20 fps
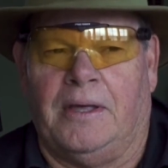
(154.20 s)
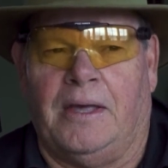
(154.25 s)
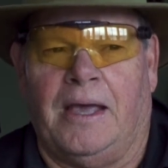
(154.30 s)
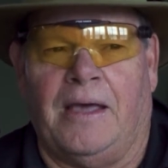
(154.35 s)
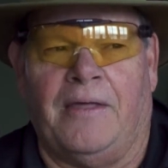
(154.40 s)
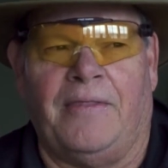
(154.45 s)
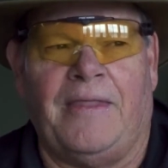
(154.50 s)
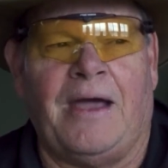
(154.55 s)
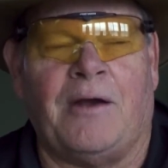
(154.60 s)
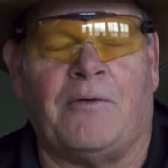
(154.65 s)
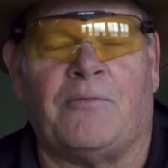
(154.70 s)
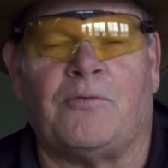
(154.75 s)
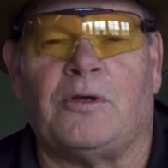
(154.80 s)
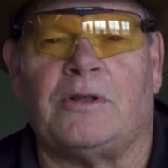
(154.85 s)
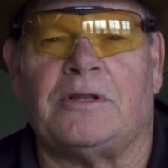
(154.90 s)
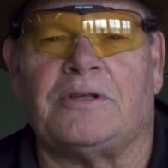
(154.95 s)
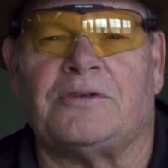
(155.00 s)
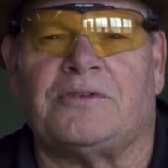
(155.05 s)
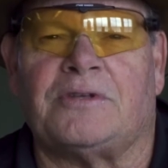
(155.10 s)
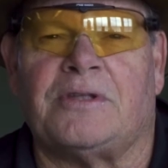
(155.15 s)
And that
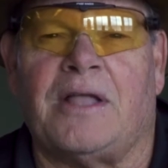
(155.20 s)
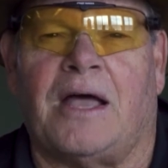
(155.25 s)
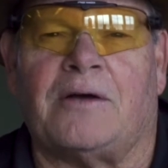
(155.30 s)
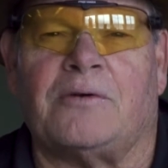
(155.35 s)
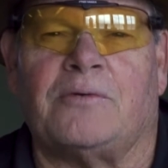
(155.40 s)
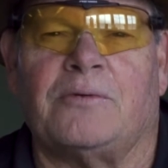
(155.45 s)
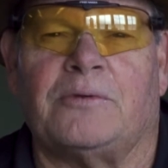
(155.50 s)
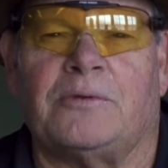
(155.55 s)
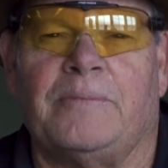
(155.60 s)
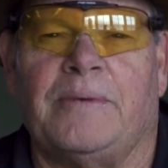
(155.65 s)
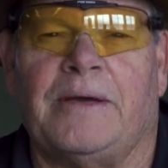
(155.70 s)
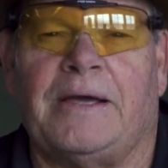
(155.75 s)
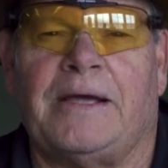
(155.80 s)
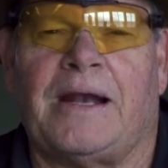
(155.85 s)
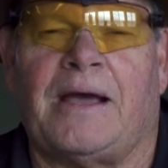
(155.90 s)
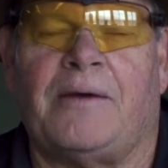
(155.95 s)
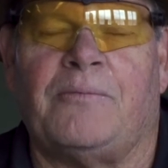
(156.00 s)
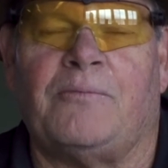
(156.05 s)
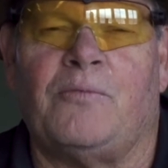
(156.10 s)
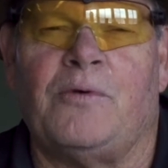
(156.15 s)
really stuck with me.
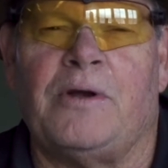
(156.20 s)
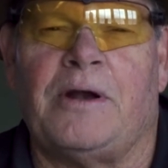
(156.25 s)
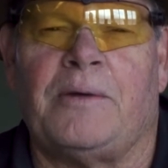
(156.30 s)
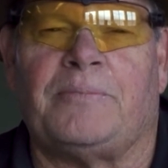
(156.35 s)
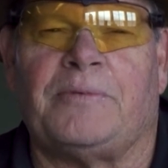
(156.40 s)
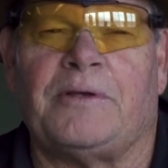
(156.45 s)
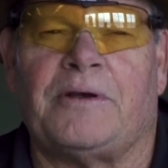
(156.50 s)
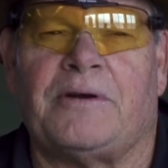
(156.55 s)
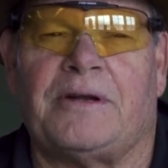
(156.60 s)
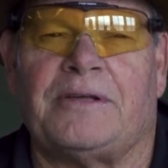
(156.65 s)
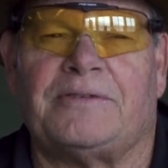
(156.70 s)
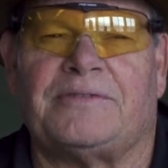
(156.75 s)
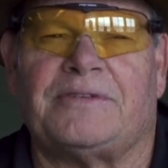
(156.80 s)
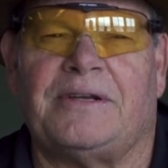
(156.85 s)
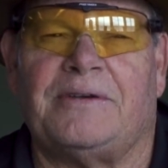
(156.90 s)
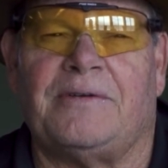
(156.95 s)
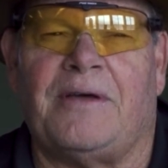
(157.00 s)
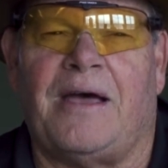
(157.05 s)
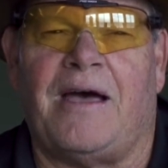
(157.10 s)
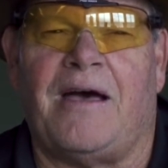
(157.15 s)
And I went up there and I
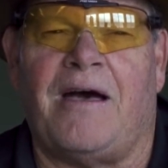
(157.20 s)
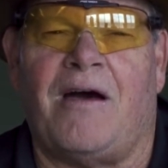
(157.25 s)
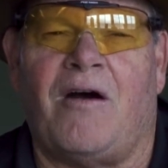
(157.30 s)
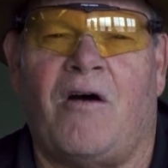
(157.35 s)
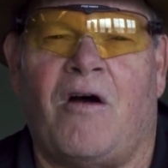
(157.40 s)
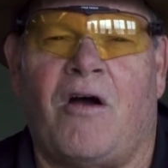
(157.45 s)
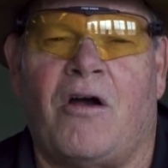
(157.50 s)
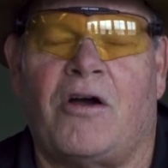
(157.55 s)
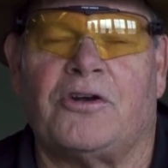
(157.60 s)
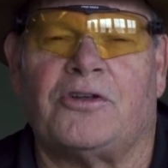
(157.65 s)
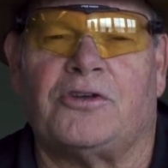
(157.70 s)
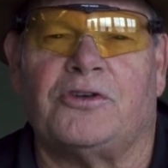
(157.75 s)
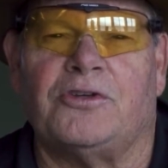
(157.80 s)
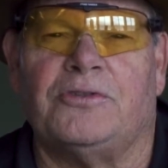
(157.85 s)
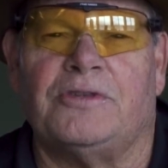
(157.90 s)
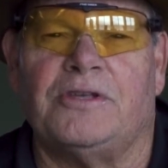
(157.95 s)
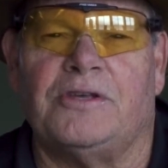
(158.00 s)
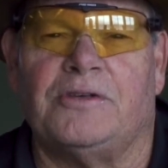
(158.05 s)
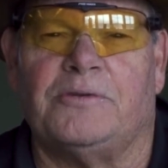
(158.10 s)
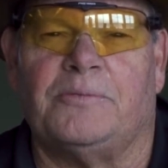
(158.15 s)
said, now how hard
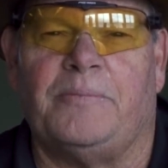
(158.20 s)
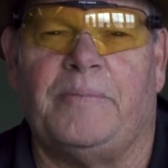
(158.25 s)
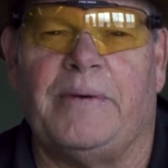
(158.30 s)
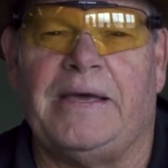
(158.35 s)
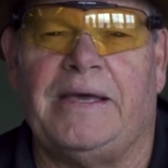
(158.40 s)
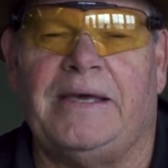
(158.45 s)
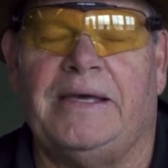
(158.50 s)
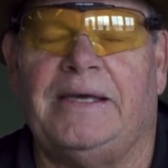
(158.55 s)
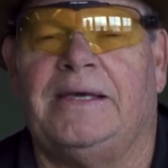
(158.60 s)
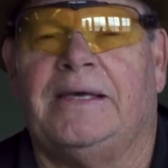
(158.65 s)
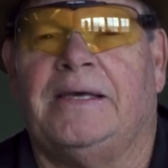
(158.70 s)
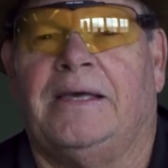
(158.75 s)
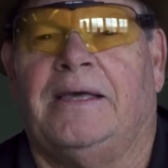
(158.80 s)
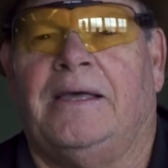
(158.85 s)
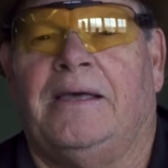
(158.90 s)
could this be?